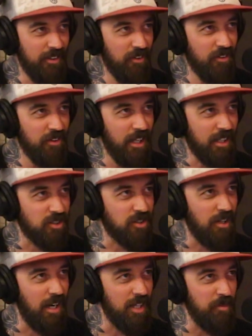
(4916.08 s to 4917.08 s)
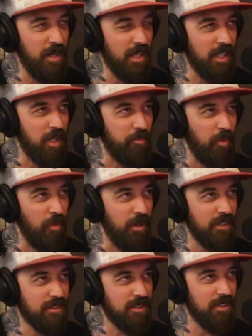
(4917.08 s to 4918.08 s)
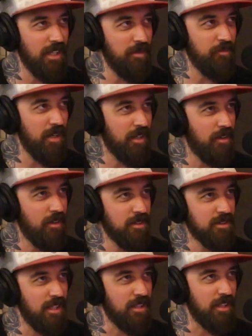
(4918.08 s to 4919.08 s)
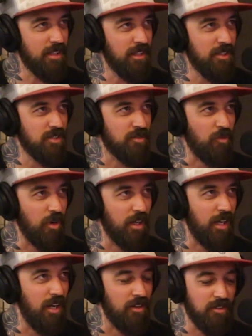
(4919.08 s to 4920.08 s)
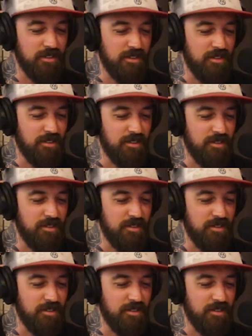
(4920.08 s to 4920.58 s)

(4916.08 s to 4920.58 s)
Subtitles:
I don't like try to make it a point to name my cars. I think they just work out.